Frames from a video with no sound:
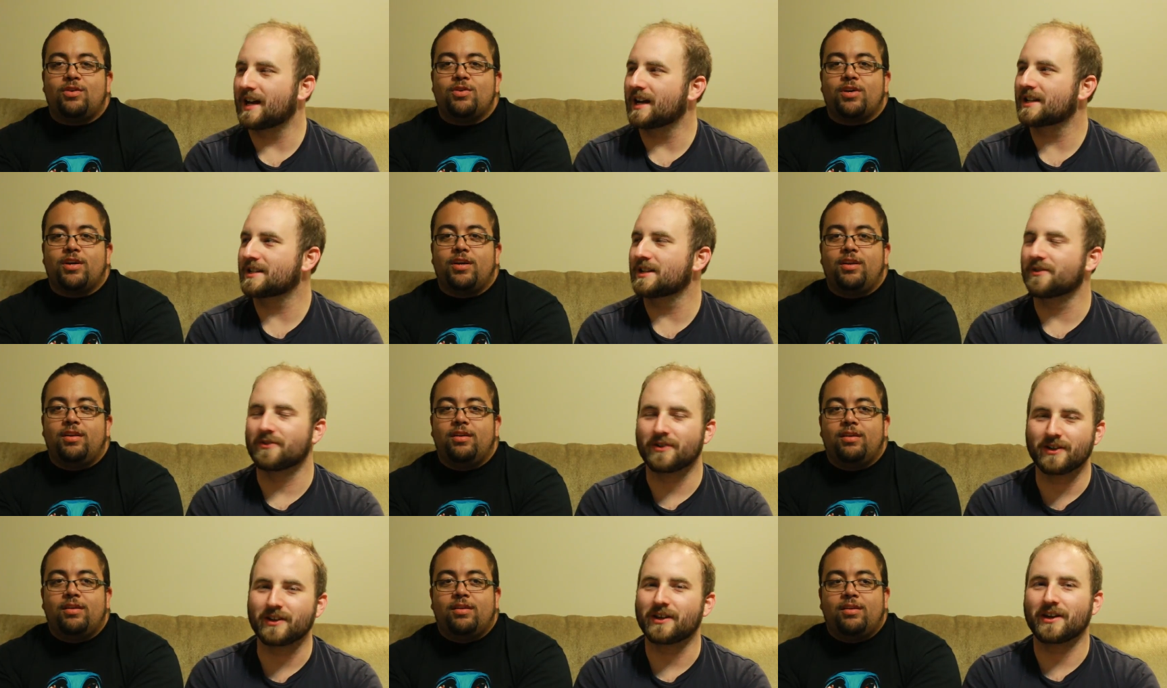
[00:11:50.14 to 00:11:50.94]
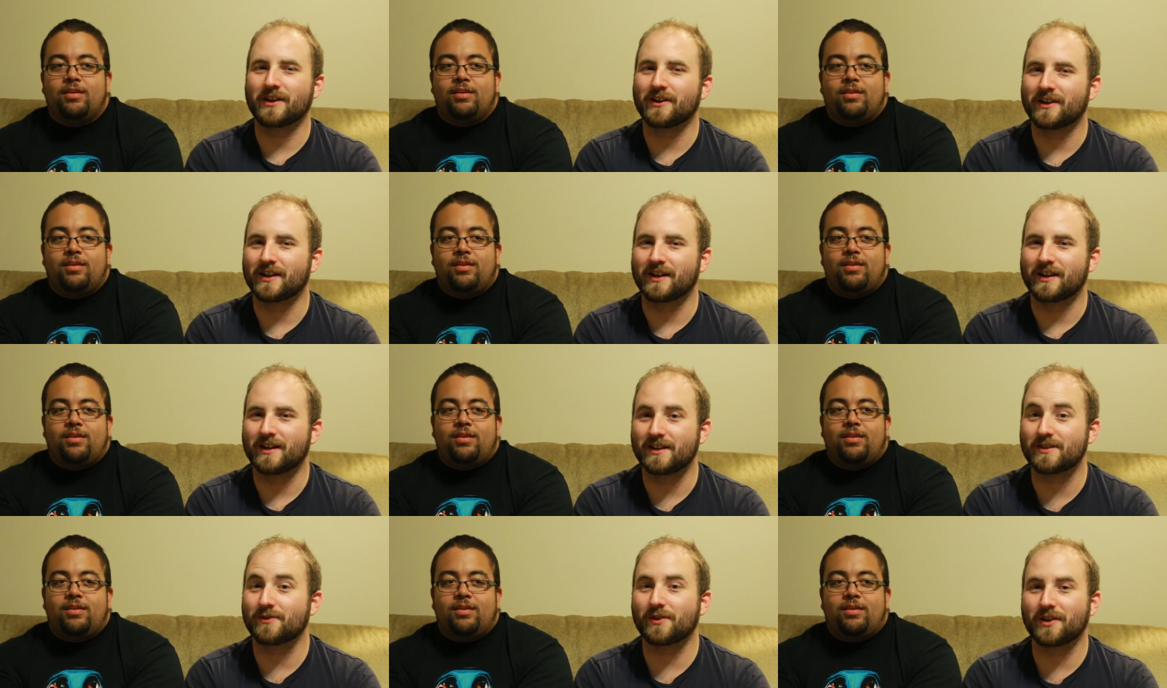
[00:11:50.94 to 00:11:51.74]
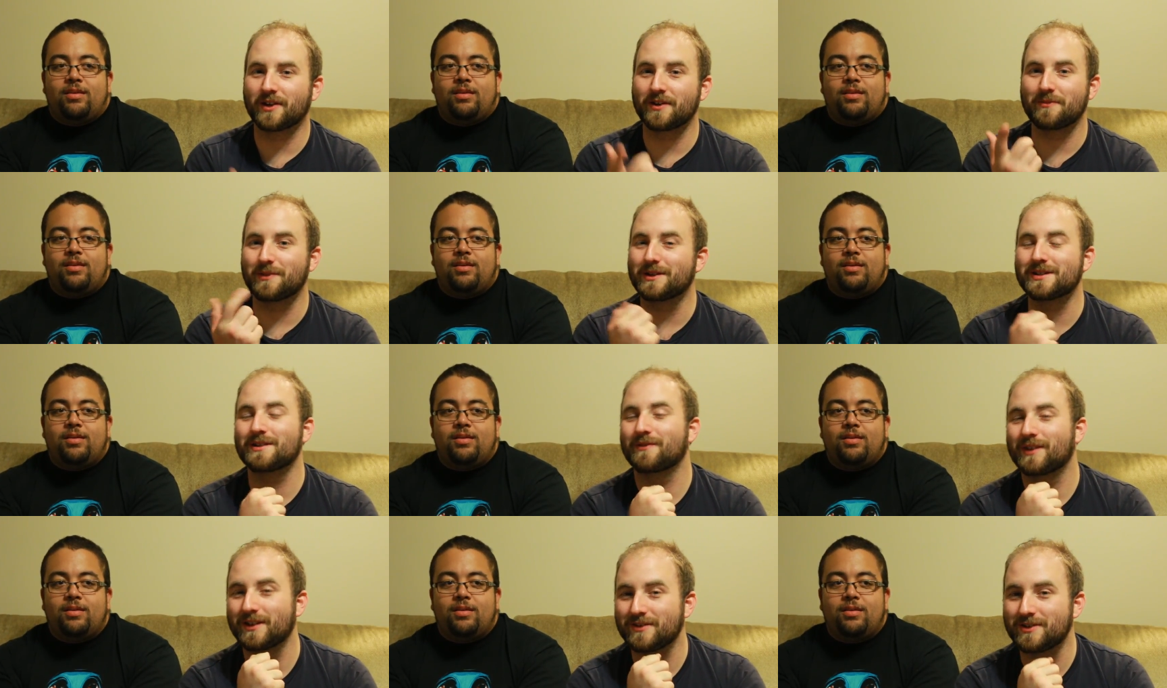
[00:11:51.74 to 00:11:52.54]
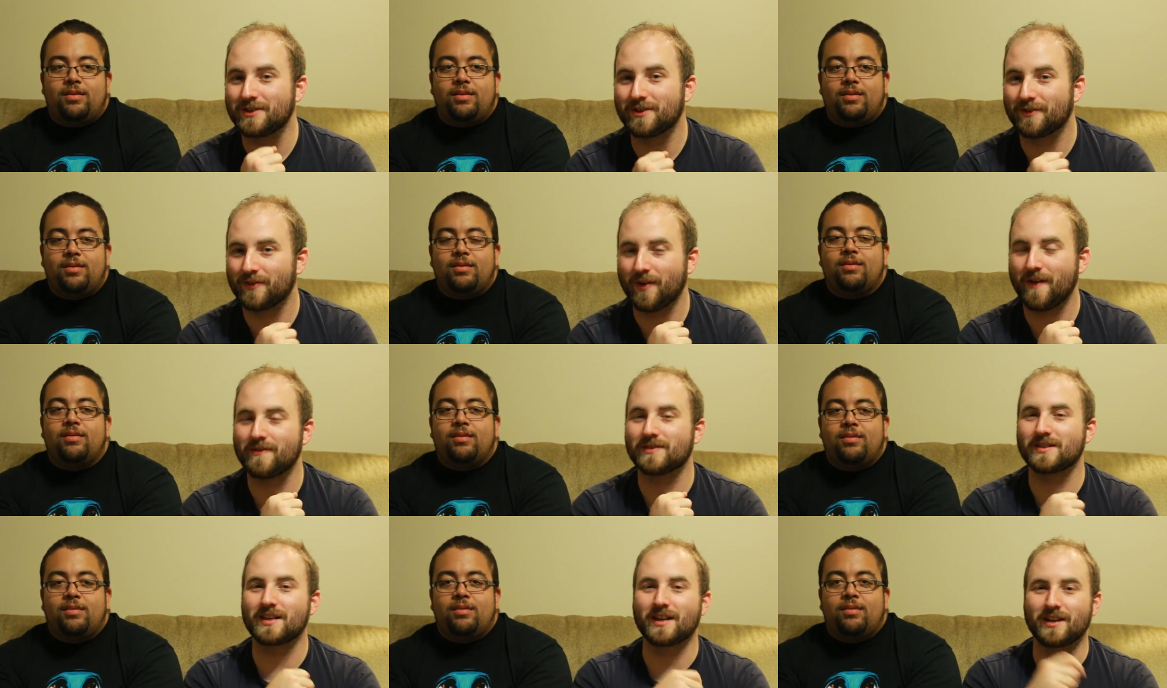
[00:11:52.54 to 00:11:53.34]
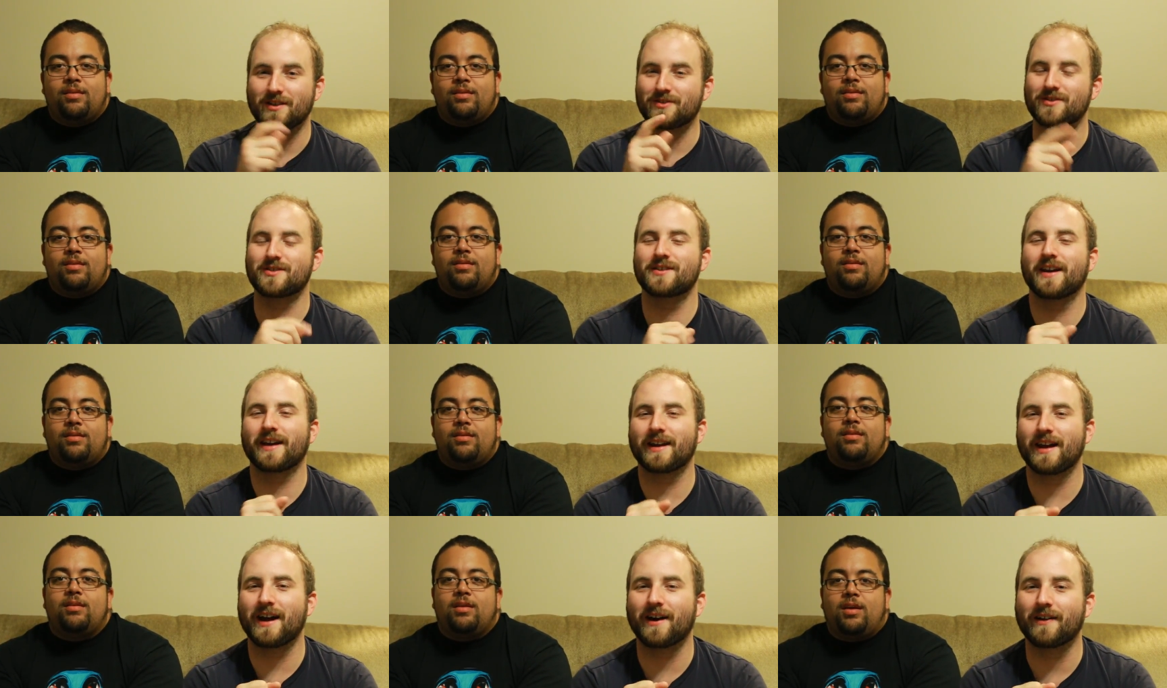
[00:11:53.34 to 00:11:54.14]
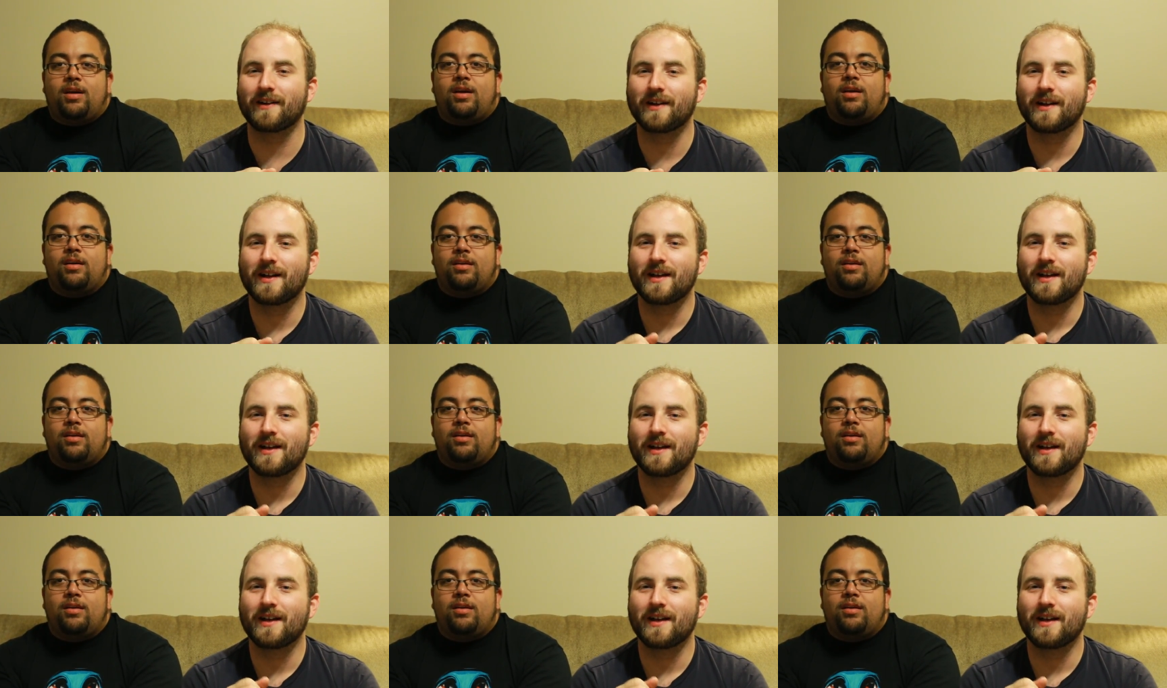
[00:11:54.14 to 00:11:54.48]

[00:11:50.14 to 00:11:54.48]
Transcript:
Speaker 1: so actually really good. It's a really good music video too. If you haven't seen it, you should check it out. Yeah.